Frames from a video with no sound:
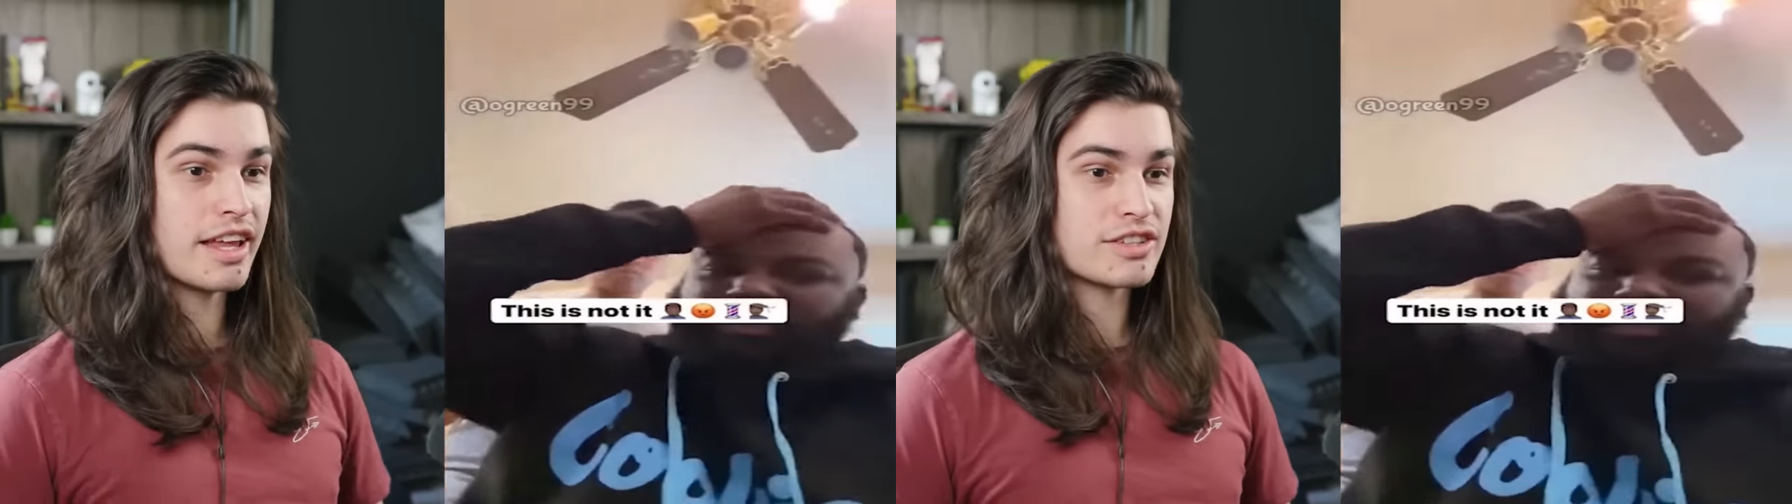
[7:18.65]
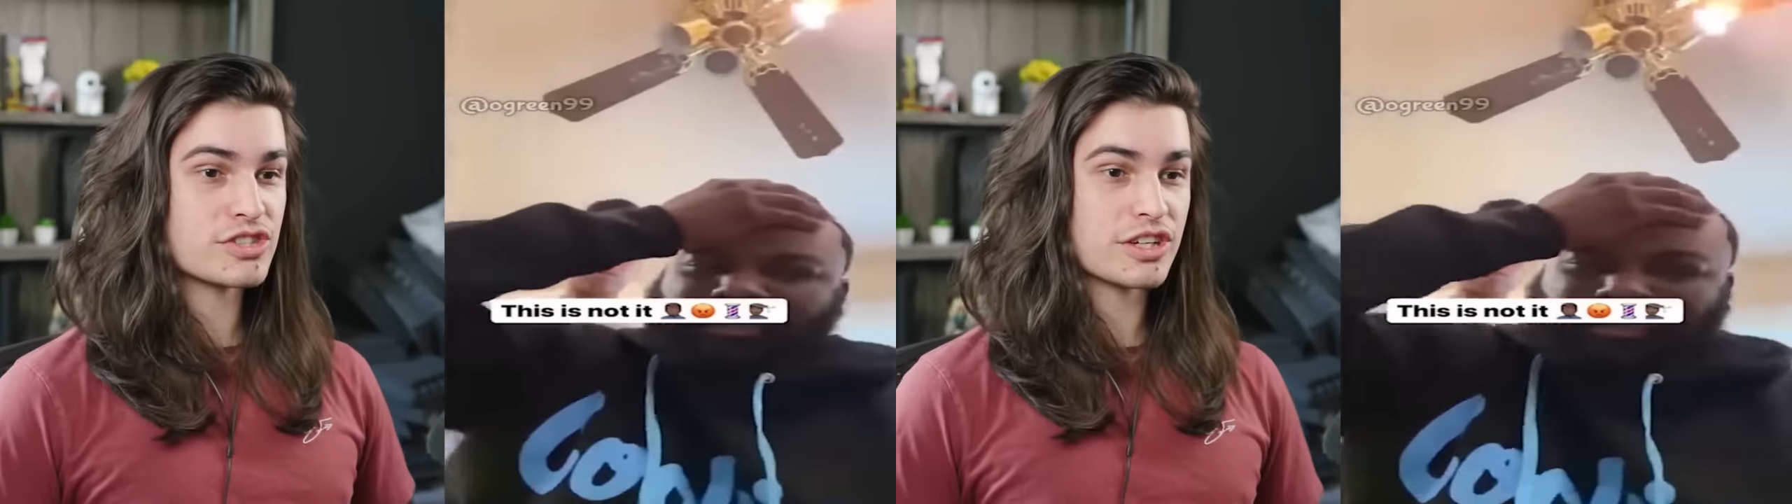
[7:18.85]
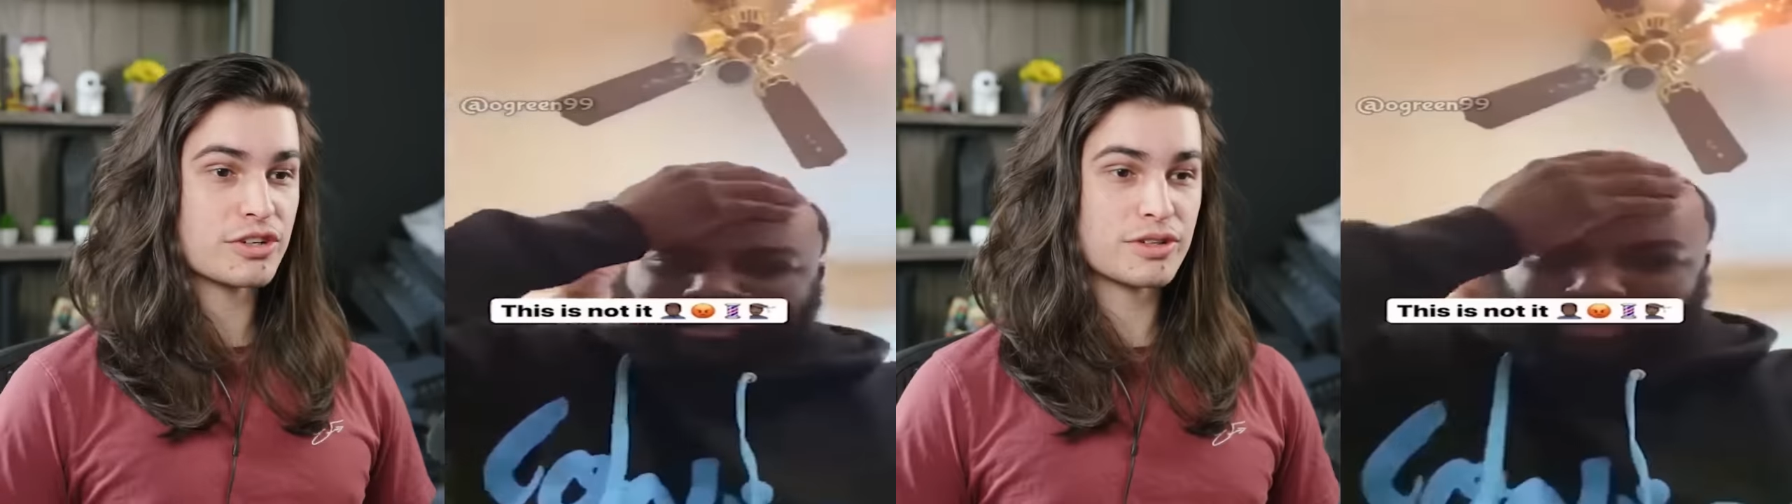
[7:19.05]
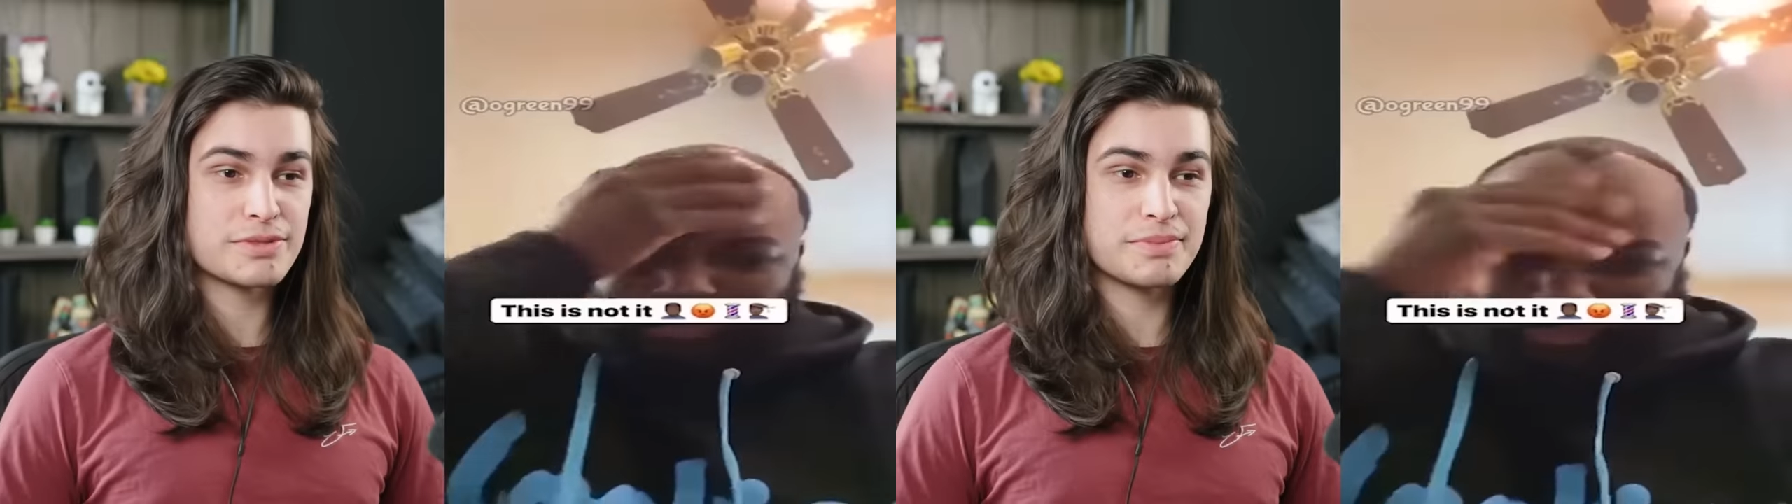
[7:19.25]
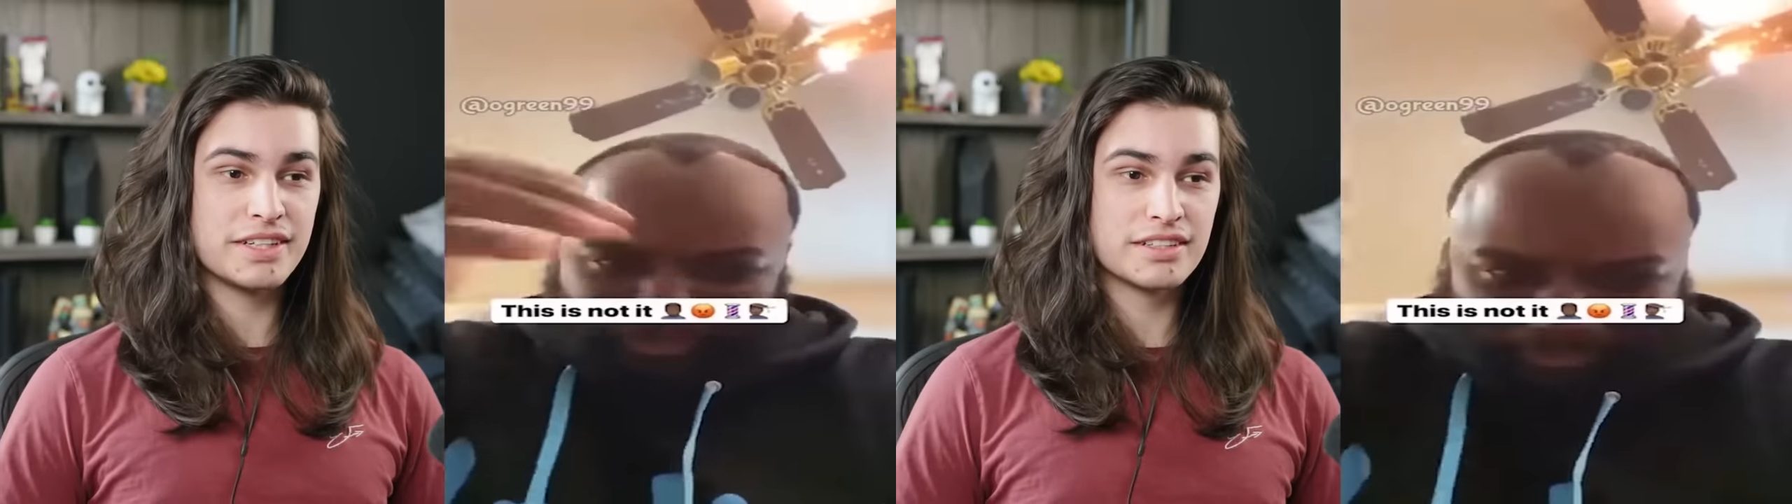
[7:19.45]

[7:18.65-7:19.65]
that shit crispy.